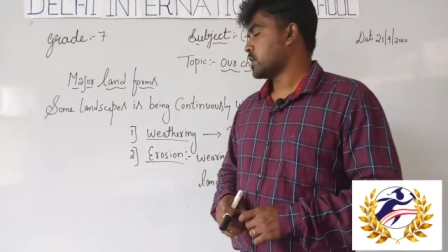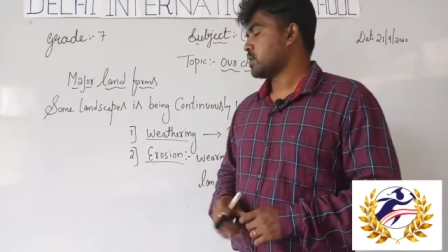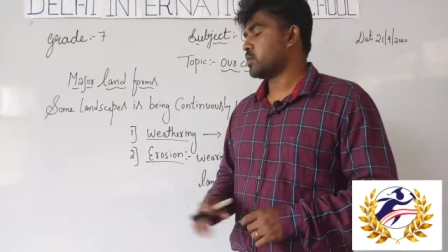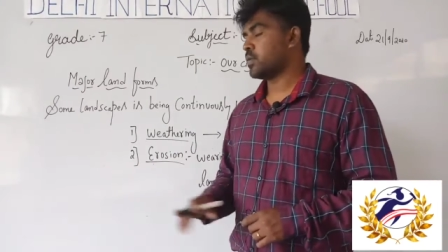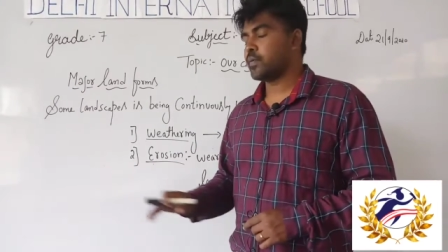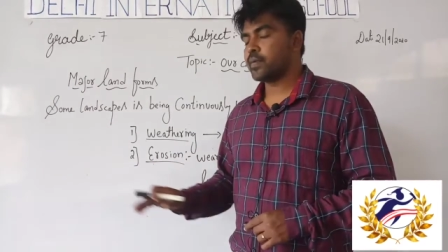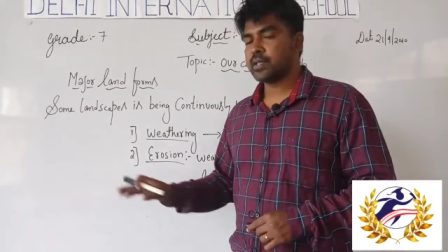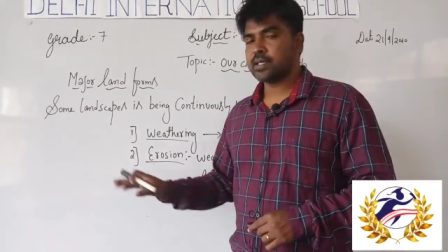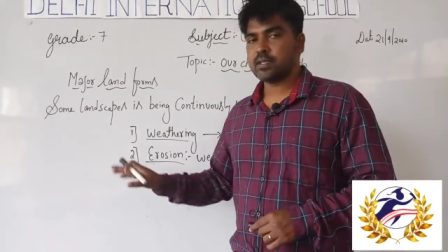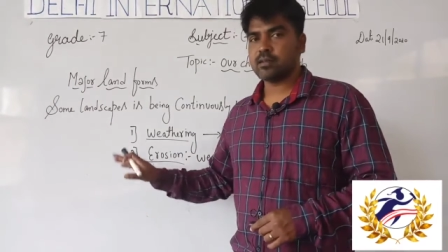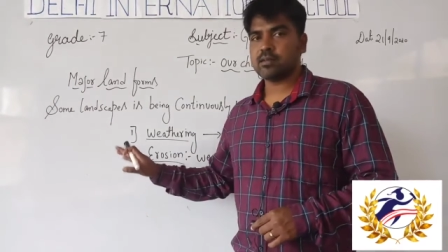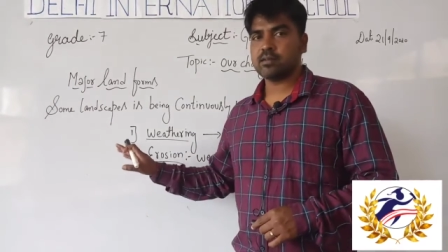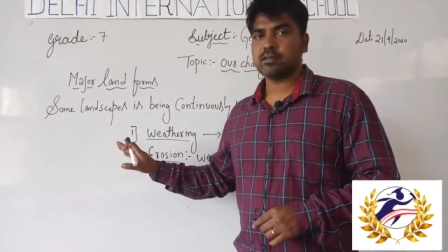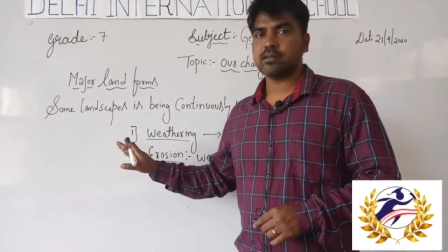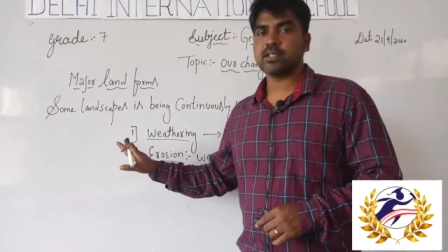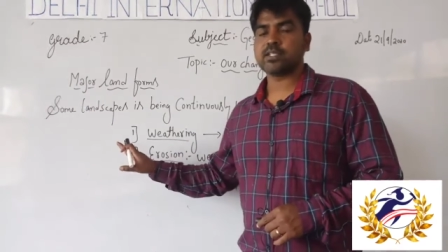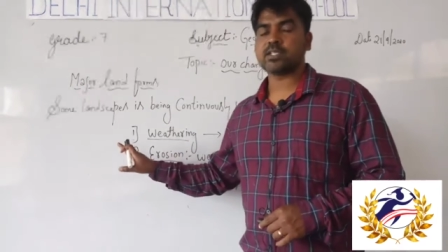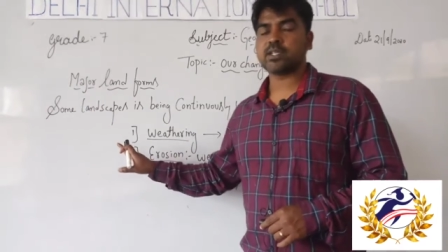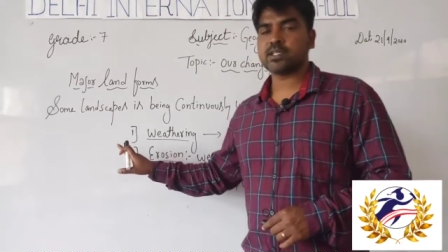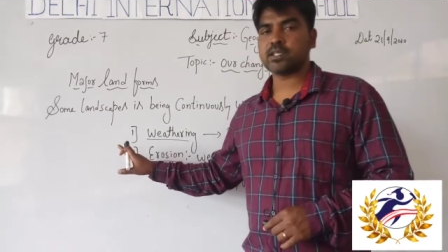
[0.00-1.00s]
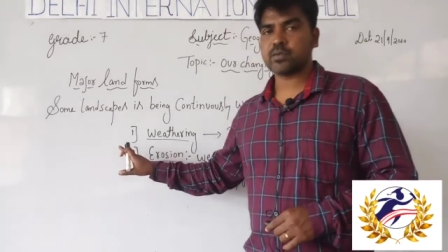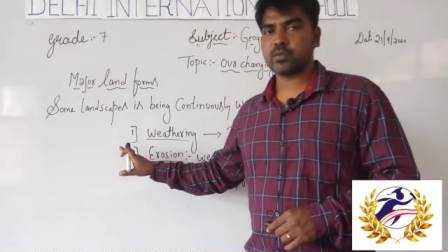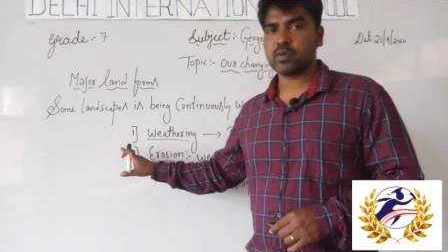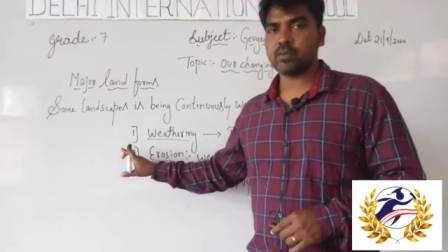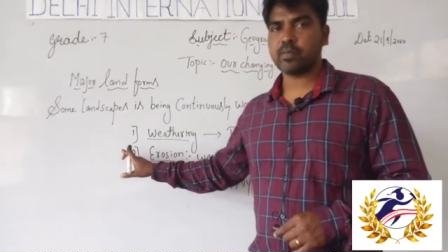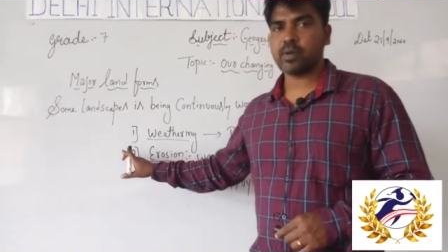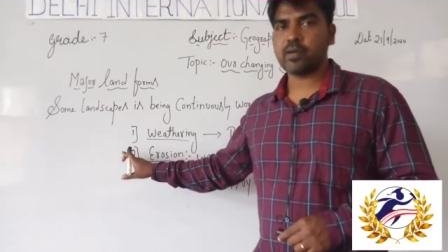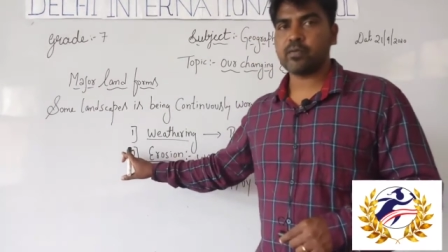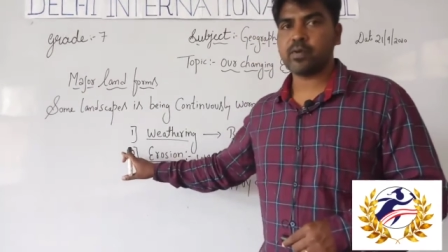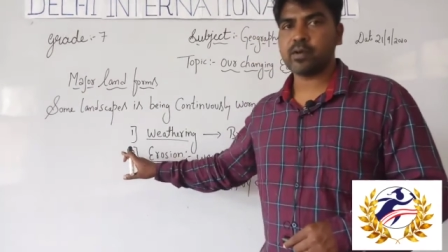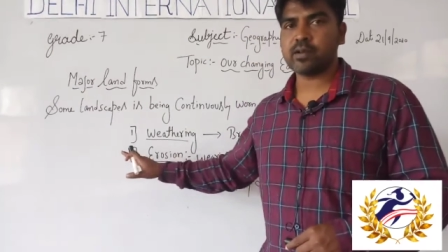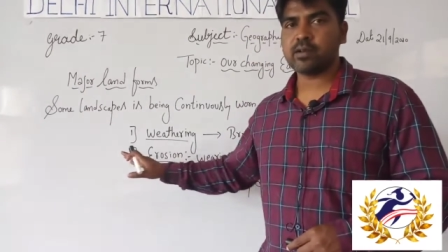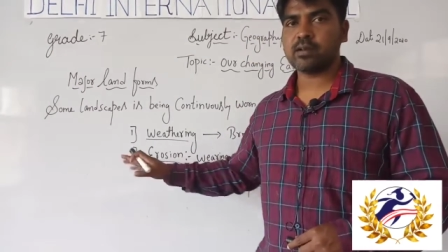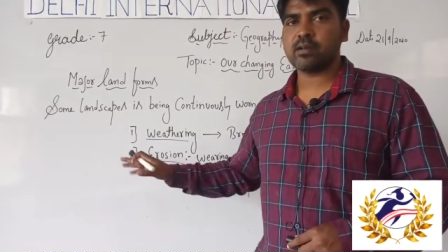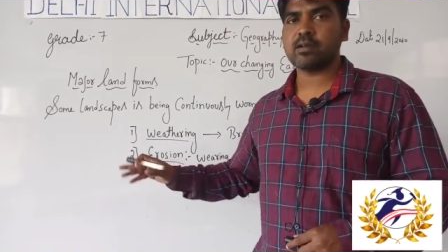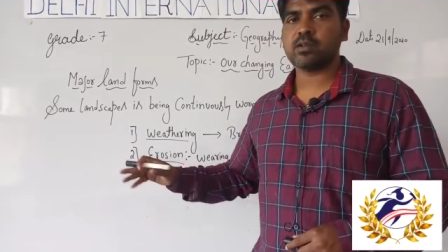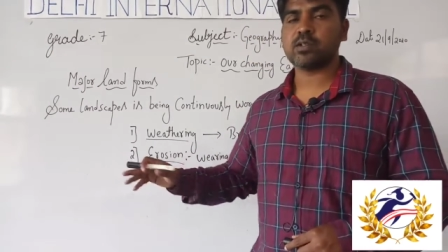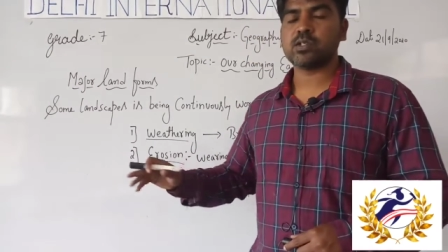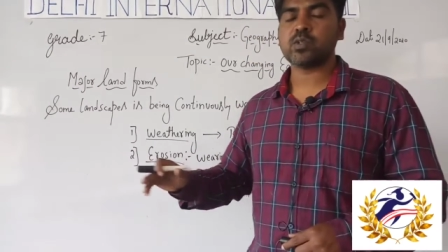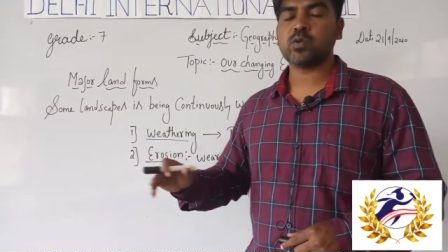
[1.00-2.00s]
We will discuss one by
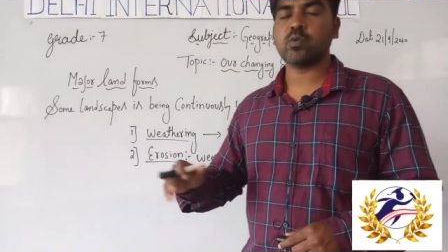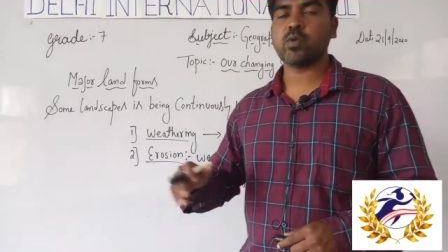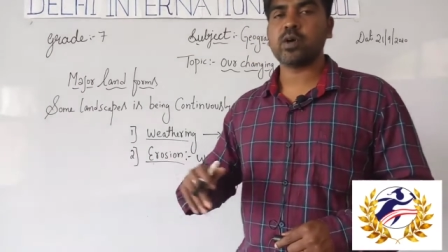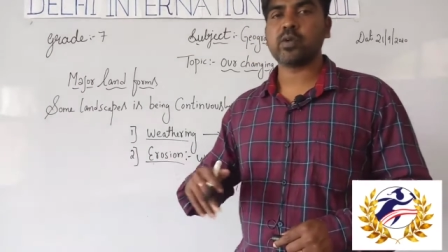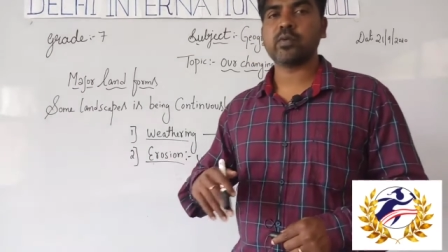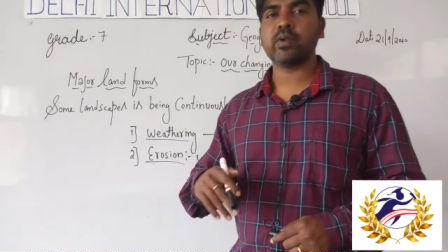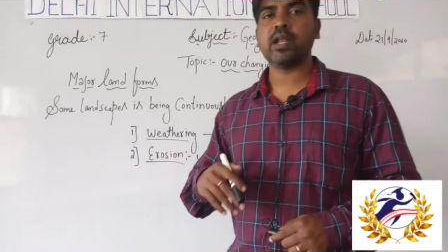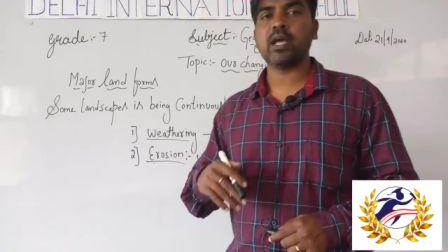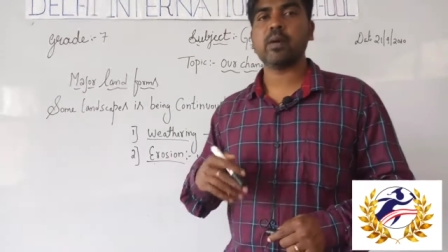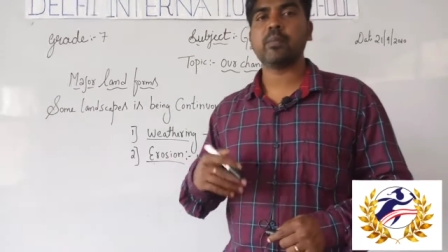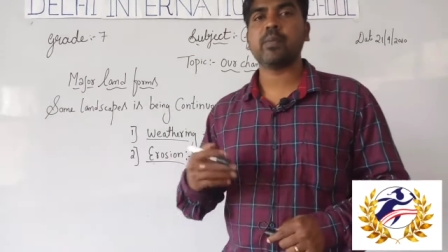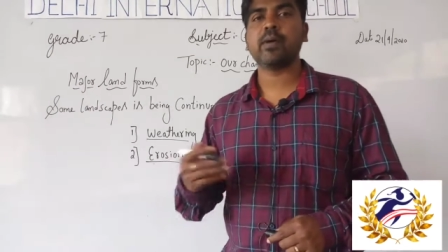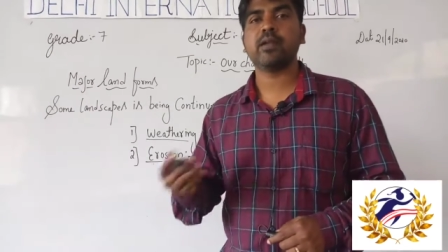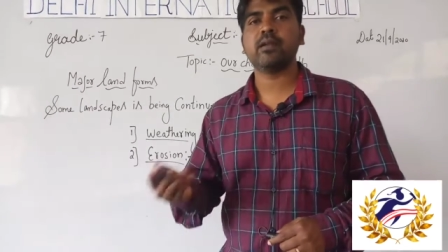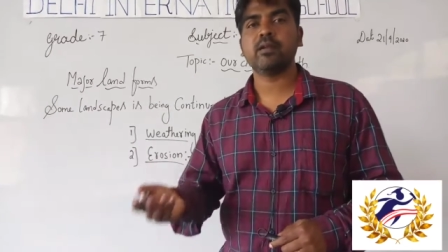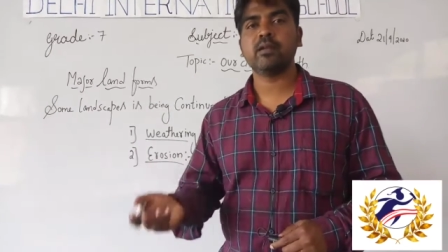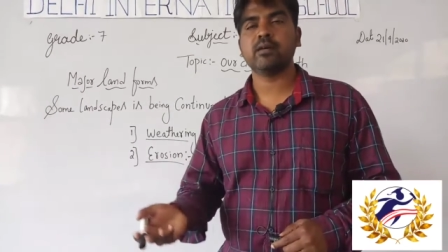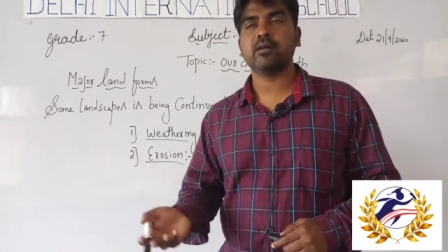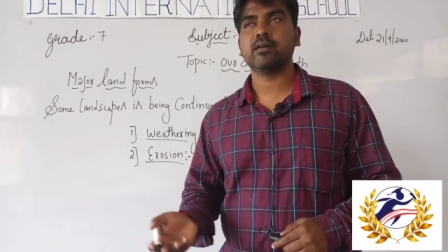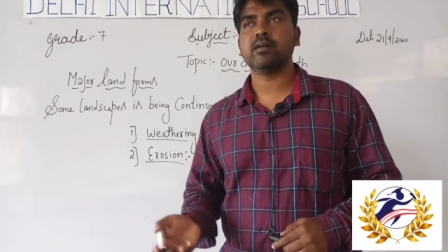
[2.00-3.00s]
one. So what will happen